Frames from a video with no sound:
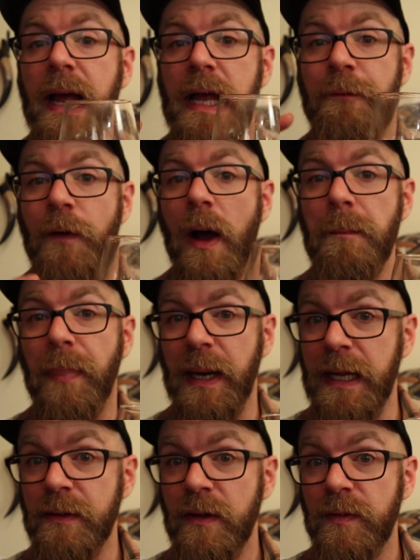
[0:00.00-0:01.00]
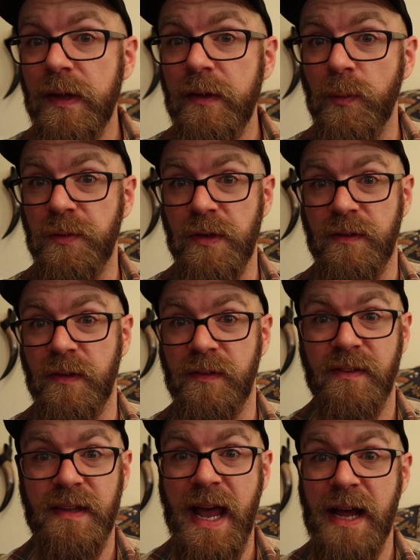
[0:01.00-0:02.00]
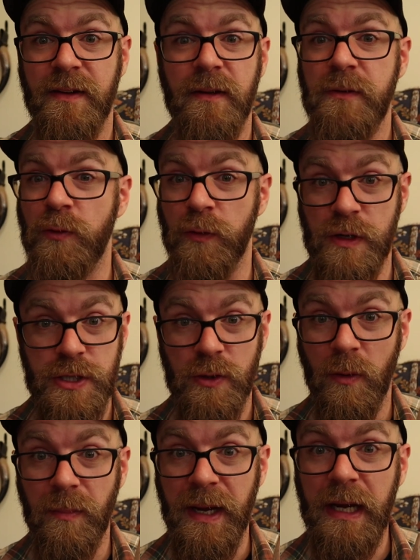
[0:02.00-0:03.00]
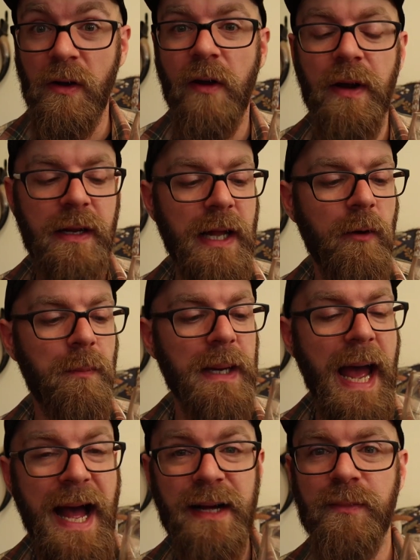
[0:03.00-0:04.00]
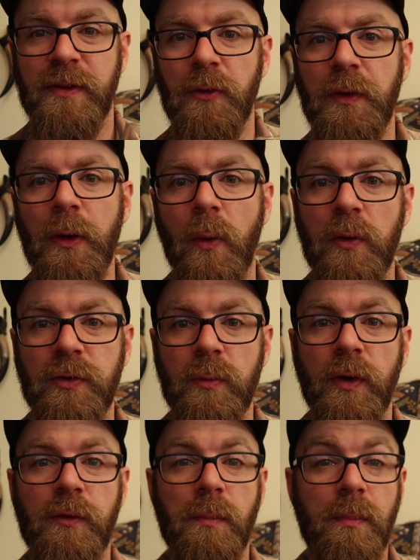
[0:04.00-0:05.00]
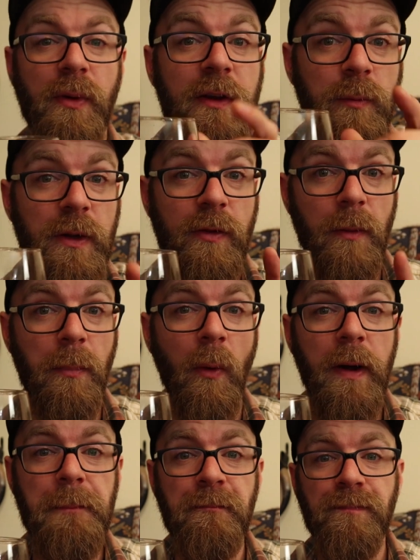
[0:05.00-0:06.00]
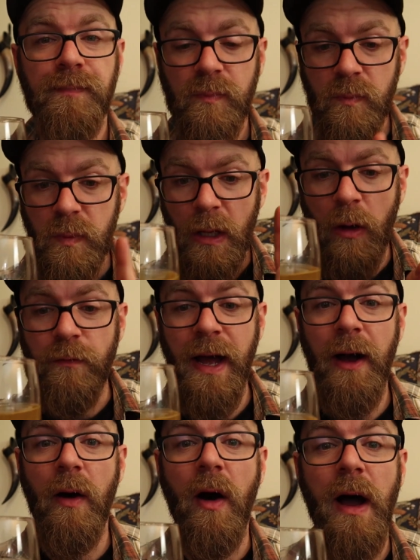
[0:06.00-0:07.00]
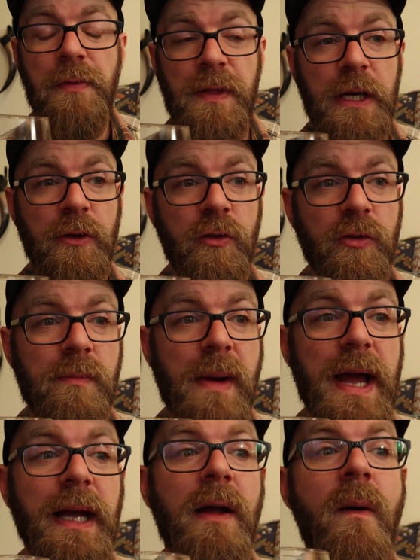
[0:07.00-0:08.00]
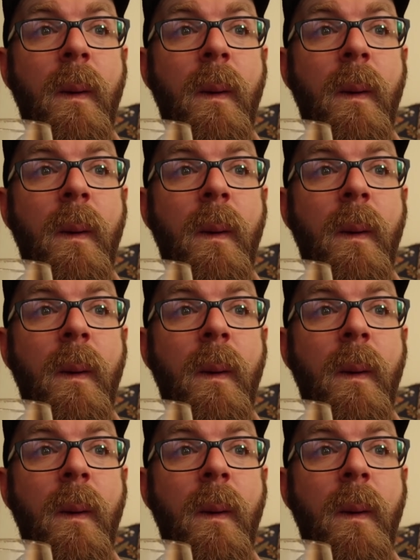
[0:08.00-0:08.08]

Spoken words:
If I blended this with just a standard traditional mead, I reckon that would be absolutely awesome, which brings me to the point of how I think you should make